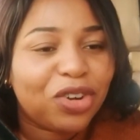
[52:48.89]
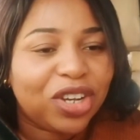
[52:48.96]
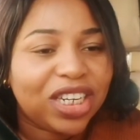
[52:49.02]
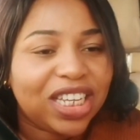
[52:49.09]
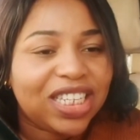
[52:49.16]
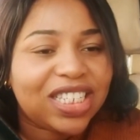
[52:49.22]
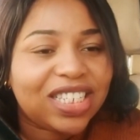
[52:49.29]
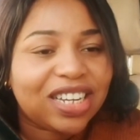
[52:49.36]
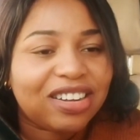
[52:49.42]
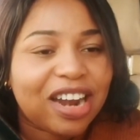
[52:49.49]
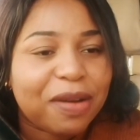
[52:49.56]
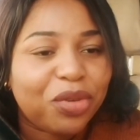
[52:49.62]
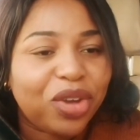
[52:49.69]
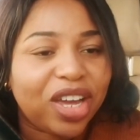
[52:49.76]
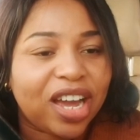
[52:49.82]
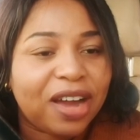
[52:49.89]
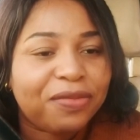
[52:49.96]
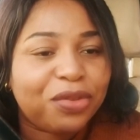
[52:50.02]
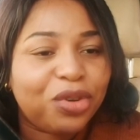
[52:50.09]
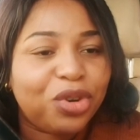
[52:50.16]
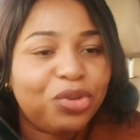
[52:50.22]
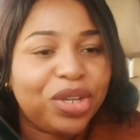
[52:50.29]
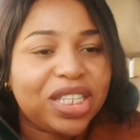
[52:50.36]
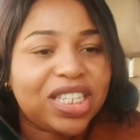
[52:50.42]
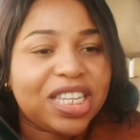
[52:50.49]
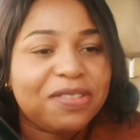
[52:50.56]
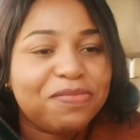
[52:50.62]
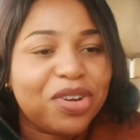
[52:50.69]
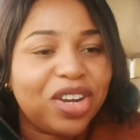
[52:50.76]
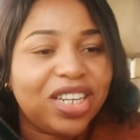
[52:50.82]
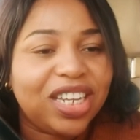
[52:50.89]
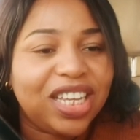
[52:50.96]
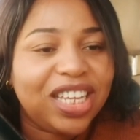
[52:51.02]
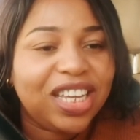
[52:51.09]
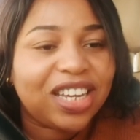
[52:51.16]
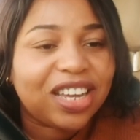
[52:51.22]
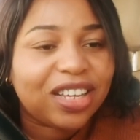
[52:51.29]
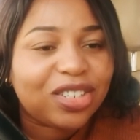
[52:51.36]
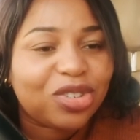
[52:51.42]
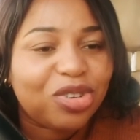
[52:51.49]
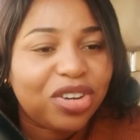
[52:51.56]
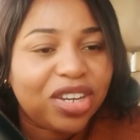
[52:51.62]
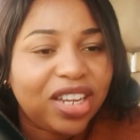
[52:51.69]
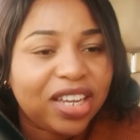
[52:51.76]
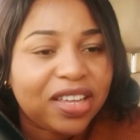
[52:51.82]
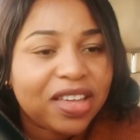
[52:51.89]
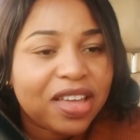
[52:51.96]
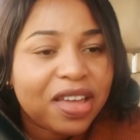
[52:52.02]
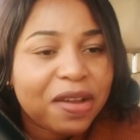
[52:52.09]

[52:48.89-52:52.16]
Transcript: On Instagram, we have Olori Timoni, Inkestronic,